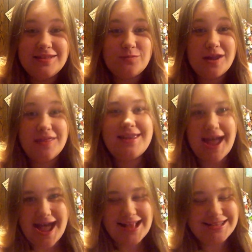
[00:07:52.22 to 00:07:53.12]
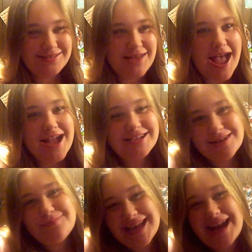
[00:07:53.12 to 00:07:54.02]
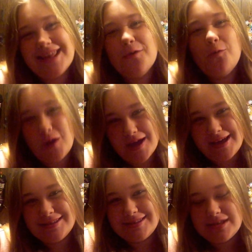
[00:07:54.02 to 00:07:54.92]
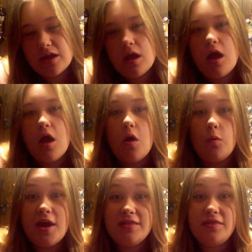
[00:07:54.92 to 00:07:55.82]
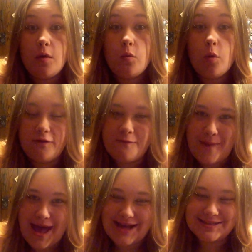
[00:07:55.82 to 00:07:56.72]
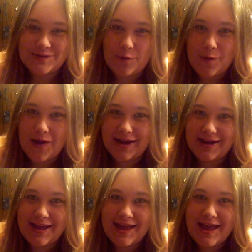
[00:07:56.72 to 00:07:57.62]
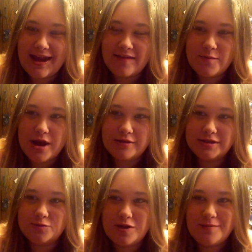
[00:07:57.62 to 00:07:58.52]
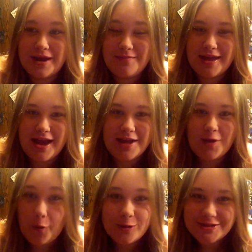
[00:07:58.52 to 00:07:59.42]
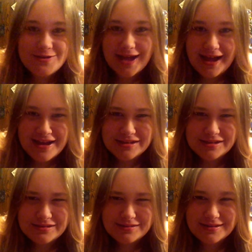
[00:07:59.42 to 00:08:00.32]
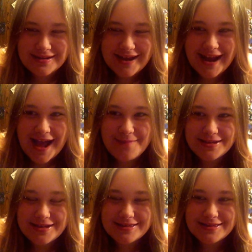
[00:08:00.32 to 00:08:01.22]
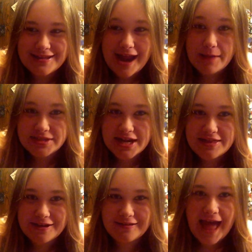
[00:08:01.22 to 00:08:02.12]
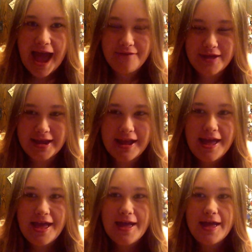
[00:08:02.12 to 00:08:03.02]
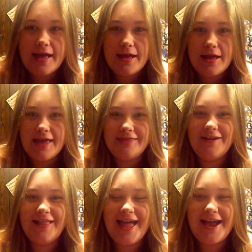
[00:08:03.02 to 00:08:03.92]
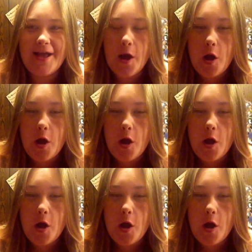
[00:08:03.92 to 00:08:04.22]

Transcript: one of the dads jumps out of the woods with a wolf mask on. And everyone else is screaming. I'm like, "I told you guys." And I'm sitting there laughing. And they're like,